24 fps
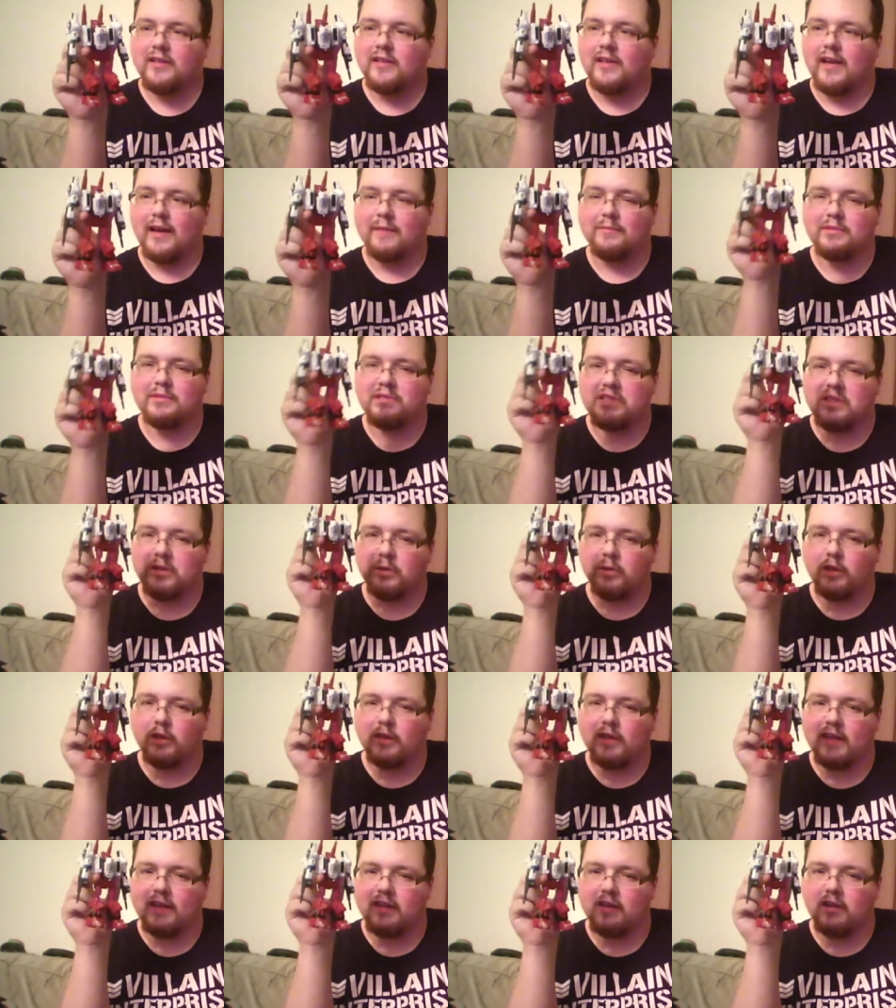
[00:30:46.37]
I'm still
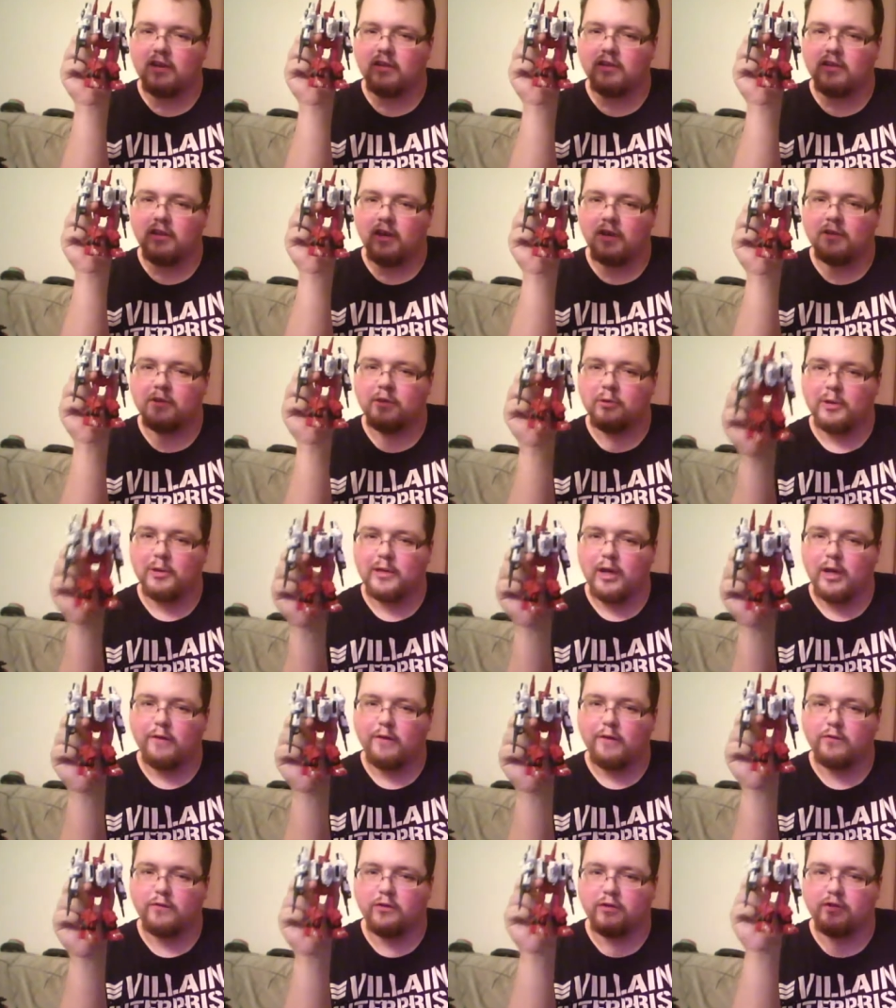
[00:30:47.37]
looking on, on the
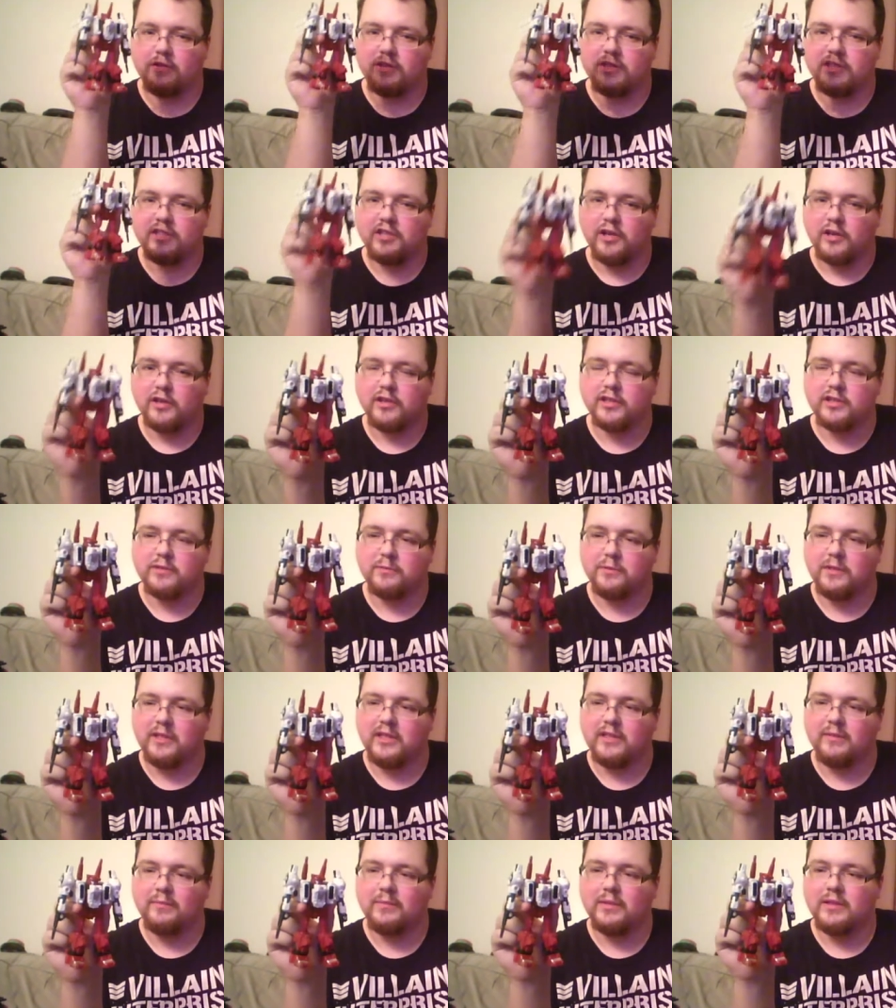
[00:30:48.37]
lookout for
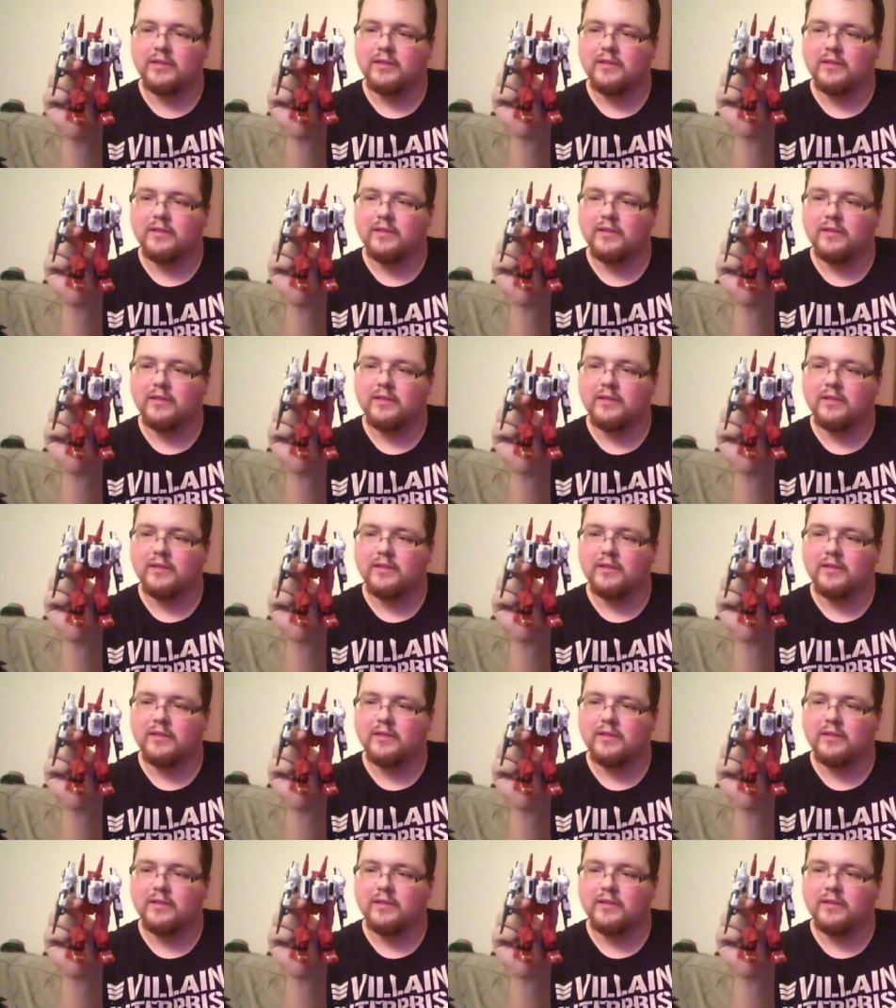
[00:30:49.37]
Starscream.